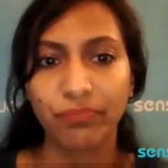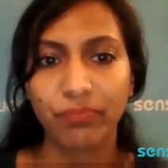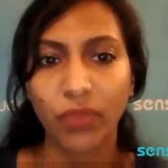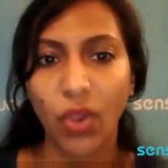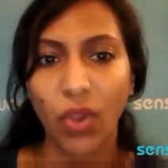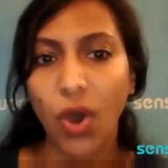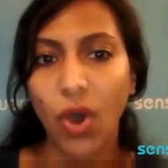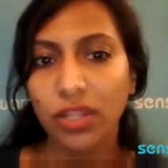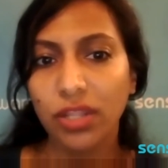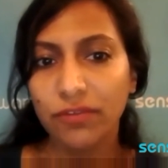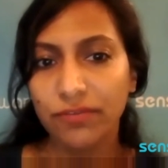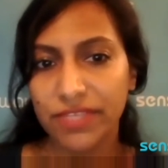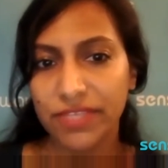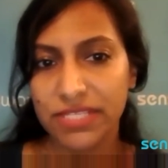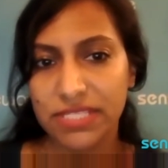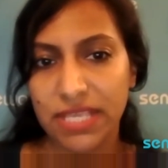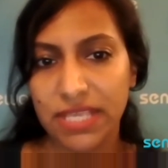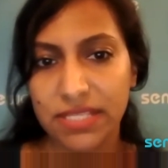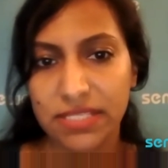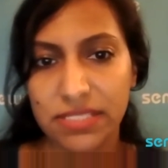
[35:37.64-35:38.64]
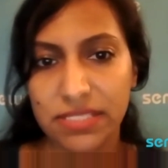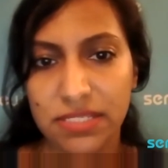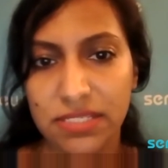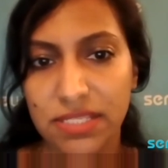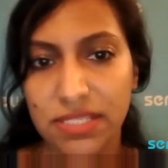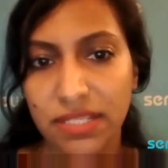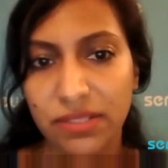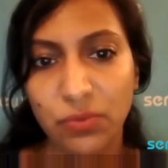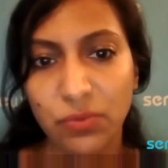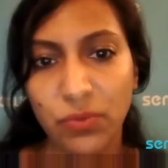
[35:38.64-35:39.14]
all of the sensors
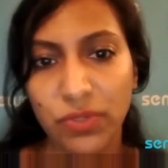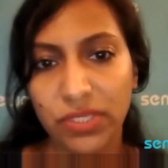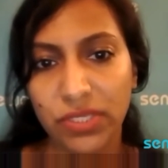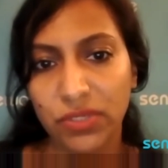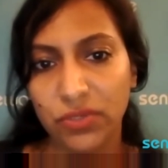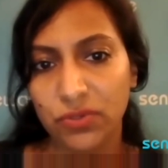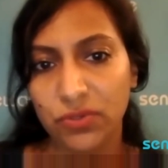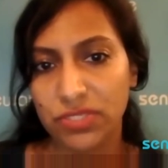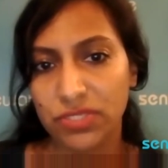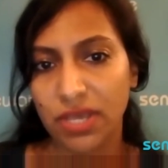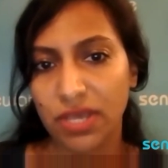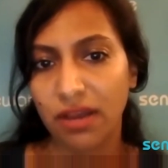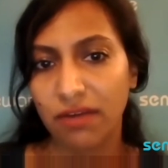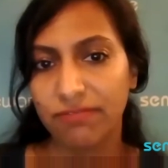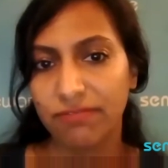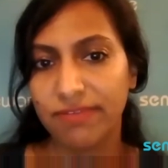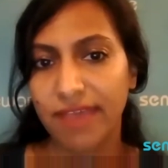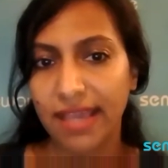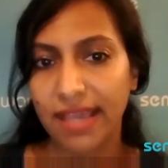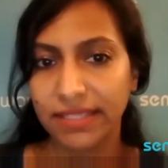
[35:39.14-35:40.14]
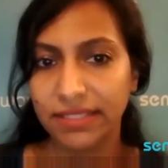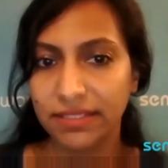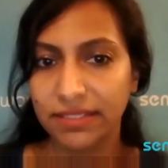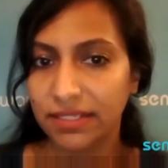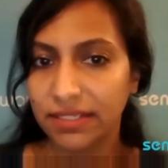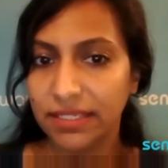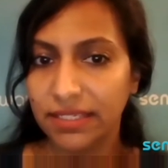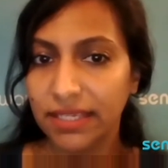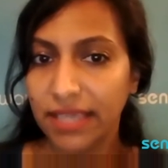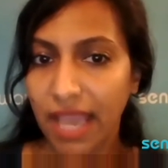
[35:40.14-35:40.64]
that we use are
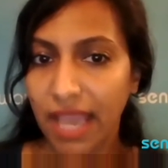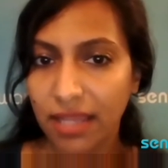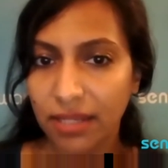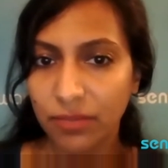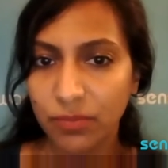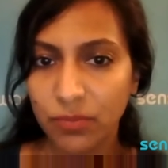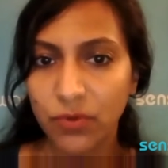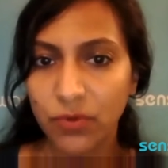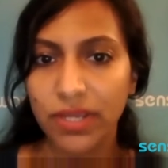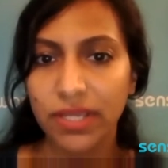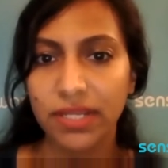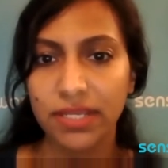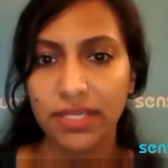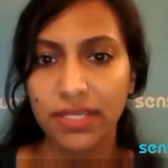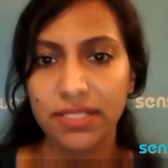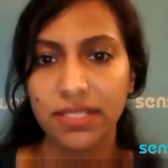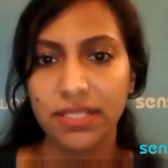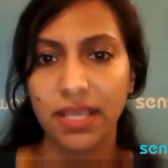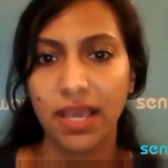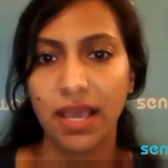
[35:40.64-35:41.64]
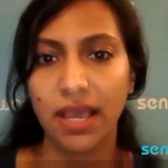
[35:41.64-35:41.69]
factory calibrated.